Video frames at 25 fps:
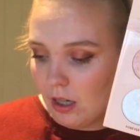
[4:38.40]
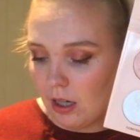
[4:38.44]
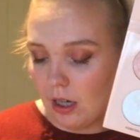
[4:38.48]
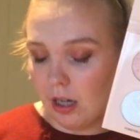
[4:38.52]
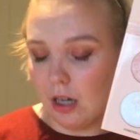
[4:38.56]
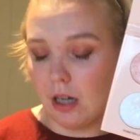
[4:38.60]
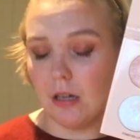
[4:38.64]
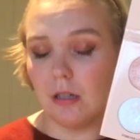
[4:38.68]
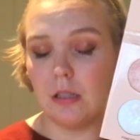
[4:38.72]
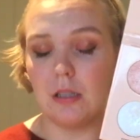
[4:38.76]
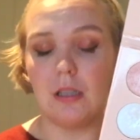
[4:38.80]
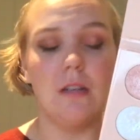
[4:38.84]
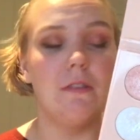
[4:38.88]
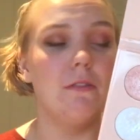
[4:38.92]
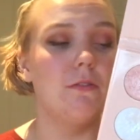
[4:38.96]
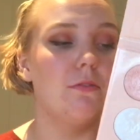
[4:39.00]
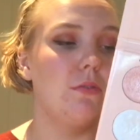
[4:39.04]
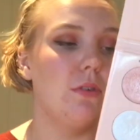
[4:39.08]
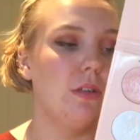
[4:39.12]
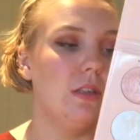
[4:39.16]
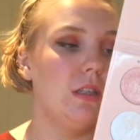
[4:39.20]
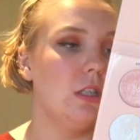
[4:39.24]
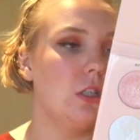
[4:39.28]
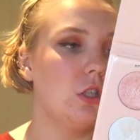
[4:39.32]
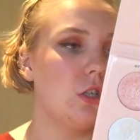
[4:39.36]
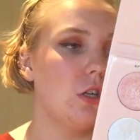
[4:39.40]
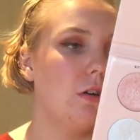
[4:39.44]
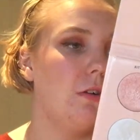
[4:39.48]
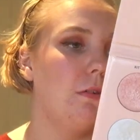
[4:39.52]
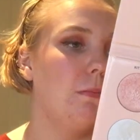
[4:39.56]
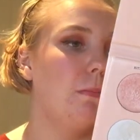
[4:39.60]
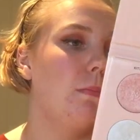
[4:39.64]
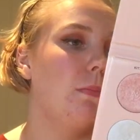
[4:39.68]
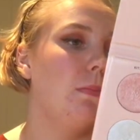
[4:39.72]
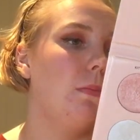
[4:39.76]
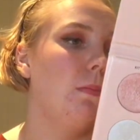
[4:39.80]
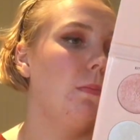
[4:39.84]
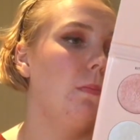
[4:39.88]
I can finish
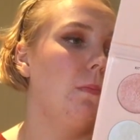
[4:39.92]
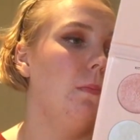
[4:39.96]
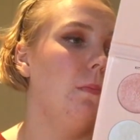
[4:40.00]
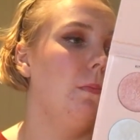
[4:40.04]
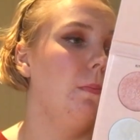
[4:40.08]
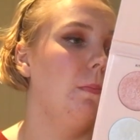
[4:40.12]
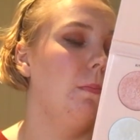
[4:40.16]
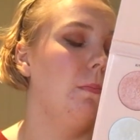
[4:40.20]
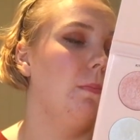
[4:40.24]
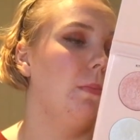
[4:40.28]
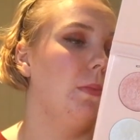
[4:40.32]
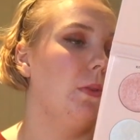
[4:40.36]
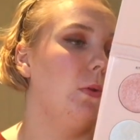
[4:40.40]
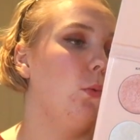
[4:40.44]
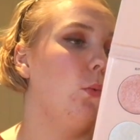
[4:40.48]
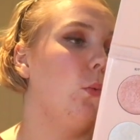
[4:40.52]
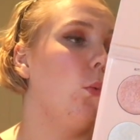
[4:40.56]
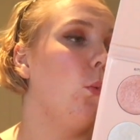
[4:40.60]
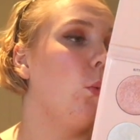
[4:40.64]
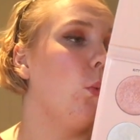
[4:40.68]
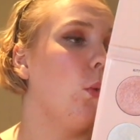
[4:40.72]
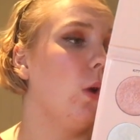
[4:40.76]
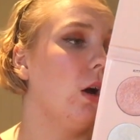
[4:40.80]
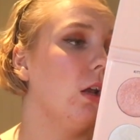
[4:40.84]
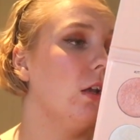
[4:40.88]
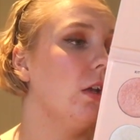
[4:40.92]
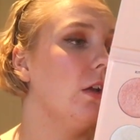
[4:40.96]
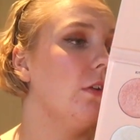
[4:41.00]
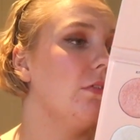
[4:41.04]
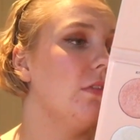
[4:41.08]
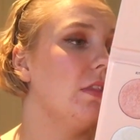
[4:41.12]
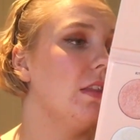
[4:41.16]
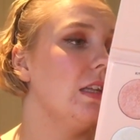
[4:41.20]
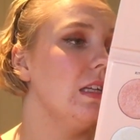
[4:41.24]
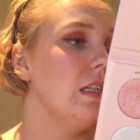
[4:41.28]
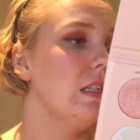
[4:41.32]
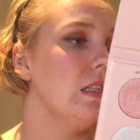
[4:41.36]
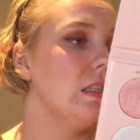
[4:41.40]
up one
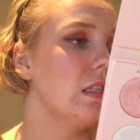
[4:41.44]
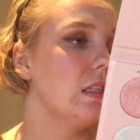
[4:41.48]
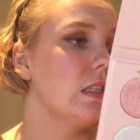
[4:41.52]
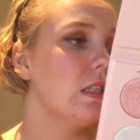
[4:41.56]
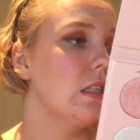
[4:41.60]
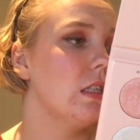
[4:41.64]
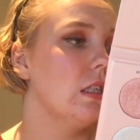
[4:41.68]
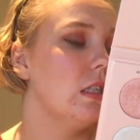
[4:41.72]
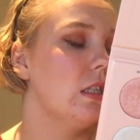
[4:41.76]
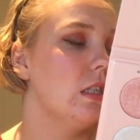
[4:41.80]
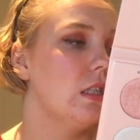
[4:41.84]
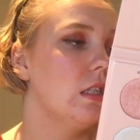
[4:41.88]
of these